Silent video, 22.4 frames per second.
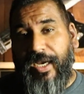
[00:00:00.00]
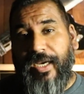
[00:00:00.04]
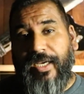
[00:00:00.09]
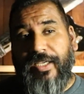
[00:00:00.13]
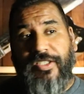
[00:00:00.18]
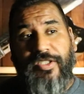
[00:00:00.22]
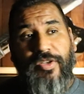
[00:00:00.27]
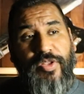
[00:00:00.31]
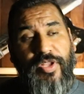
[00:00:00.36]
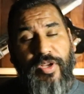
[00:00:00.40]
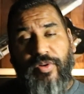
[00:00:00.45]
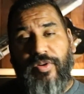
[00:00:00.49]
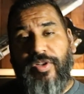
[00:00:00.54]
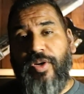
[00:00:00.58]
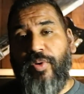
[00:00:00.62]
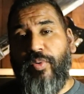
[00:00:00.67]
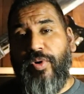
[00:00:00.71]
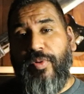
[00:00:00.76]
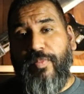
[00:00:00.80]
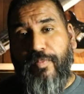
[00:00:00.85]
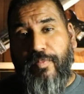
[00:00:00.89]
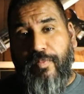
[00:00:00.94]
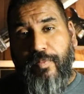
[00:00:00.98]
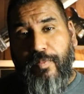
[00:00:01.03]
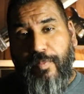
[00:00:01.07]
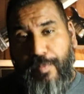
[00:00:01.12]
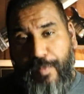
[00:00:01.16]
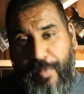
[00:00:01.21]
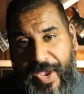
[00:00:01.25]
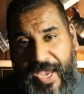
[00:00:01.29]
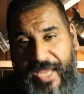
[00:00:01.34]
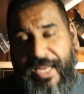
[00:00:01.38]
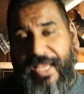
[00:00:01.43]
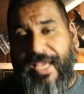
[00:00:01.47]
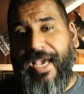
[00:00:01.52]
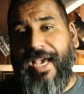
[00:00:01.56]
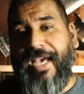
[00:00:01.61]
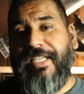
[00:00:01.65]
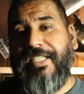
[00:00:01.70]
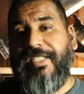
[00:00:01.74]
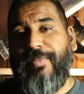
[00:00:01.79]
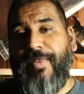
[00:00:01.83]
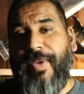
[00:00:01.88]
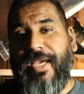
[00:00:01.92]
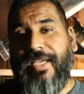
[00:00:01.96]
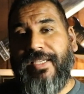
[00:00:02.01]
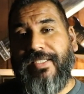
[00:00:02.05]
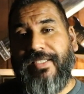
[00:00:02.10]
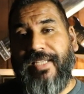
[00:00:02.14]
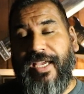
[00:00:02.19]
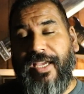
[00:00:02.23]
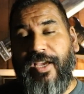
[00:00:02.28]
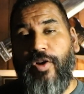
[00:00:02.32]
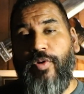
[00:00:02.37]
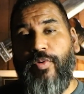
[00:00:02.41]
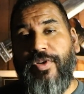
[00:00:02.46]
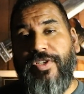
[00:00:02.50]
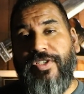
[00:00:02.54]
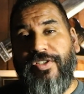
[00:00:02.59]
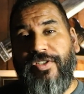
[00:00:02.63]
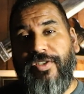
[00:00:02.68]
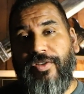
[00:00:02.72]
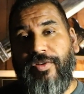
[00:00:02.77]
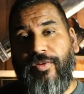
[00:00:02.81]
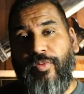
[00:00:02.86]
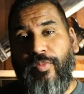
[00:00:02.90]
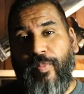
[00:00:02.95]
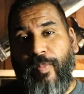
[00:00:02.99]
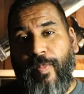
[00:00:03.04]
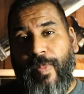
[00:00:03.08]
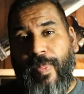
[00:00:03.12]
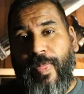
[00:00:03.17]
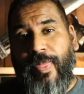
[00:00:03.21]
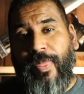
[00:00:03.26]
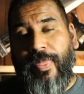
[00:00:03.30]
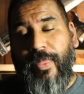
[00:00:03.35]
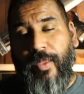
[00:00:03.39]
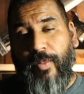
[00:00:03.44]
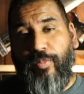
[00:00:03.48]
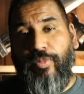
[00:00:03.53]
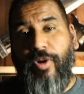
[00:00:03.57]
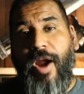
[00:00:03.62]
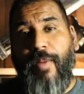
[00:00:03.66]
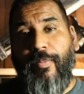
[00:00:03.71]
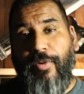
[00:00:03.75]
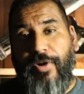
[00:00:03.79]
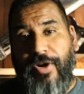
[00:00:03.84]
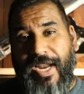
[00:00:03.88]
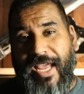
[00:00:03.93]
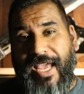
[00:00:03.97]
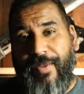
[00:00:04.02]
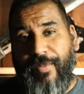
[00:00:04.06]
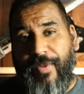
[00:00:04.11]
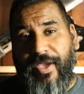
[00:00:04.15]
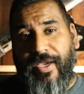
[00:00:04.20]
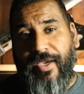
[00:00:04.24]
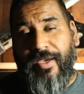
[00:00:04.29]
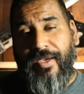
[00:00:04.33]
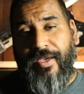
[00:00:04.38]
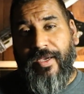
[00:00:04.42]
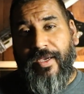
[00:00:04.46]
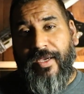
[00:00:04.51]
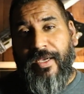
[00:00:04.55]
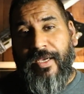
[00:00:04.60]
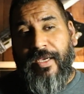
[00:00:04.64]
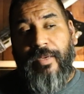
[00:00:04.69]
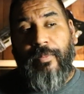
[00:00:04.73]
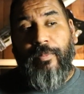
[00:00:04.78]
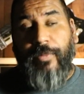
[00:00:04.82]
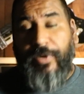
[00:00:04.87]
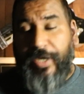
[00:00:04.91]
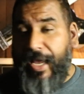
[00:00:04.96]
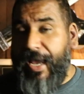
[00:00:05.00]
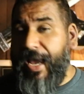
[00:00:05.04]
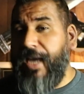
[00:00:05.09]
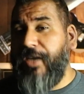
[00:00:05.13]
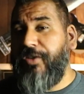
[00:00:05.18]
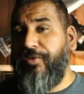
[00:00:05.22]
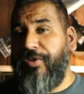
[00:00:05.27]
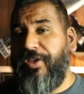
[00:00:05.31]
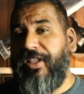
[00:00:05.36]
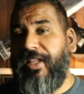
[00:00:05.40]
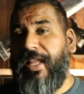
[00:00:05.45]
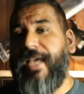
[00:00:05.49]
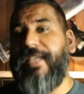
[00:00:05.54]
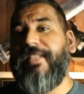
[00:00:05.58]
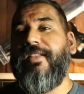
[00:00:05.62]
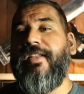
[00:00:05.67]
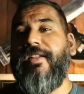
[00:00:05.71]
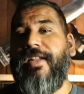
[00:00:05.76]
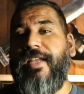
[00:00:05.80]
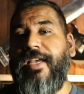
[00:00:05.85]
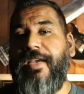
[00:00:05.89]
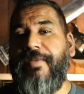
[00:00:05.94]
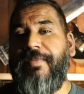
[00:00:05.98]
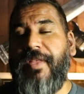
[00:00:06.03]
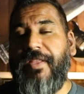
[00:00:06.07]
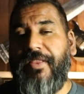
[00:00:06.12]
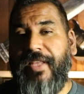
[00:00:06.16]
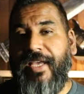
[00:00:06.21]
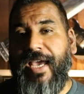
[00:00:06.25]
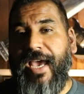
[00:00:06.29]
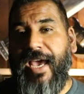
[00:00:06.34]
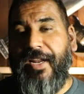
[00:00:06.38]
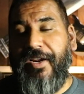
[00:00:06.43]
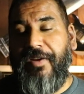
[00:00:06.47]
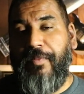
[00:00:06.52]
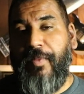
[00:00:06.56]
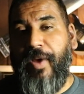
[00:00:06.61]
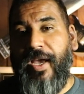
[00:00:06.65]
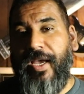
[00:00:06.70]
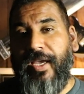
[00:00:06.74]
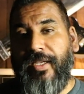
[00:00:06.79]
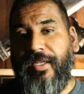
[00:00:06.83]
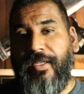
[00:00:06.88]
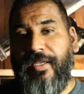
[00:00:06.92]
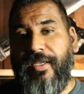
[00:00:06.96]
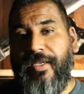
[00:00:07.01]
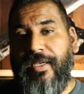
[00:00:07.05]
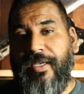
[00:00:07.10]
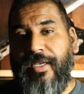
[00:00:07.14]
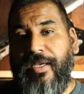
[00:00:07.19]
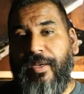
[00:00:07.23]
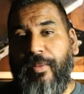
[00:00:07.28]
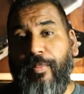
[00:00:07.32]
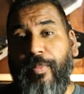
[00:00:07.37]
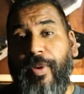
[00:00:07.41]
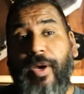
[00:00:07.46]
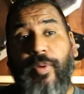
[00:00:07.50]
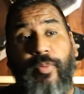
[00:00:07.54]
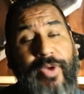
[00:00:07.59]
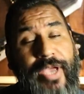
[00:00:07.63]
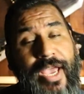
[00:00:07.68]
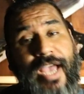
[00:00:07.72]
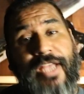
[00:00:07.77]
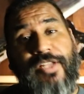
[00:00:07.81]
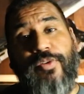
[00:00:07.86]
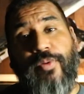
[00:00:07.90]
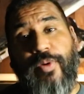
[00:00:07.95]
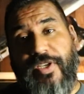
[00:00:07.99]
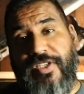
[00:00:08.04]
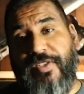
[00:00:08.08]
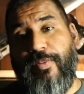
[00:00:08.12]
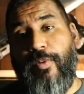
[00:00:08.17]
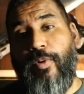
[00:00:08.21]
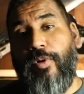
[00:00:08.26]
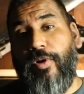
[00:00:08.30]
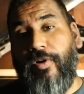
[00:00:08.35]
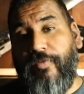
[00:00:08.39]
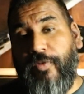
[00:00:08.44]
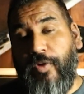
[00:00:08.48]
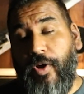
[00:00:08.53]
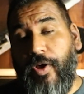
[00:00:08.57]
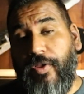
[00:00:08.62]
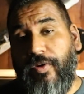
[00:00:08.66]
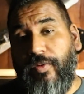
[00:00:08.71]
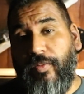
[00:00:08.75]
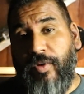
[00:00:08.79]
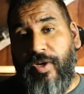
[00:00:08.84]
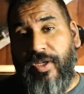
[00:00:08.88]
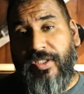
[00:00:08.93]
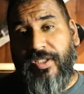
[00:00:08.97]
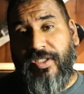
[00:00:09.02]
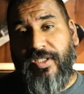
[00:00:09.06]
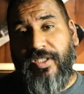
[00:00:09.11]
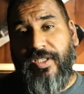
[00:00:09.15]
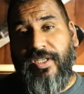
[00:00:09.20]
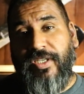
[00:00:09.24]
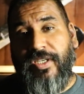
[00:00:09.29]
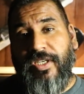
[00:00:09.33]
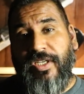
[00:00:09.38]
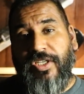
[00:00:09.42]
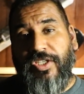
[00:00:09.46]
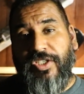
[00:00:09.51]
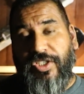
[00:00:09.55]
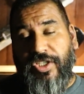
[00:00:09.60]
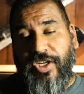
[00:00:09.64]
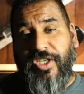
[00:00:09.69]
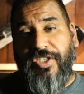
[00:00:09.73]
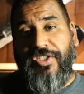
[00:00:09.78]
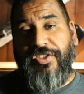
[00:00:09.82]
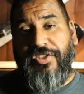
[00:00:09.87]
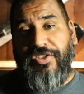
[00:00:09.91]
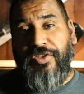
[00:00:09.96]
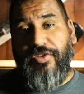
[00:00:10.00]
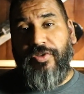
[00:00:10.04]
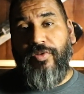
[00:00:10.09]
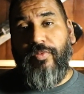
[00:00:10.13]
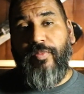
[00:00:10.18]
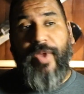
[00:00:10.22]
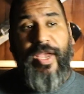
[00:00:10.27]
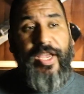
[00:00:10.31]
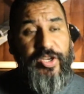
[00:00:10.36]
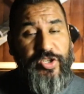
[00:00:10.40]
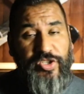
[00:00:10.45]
So there were many aspects that go into the proper naming, but I actually liked the name that they had in mind, but we had to explore a few other ones just to make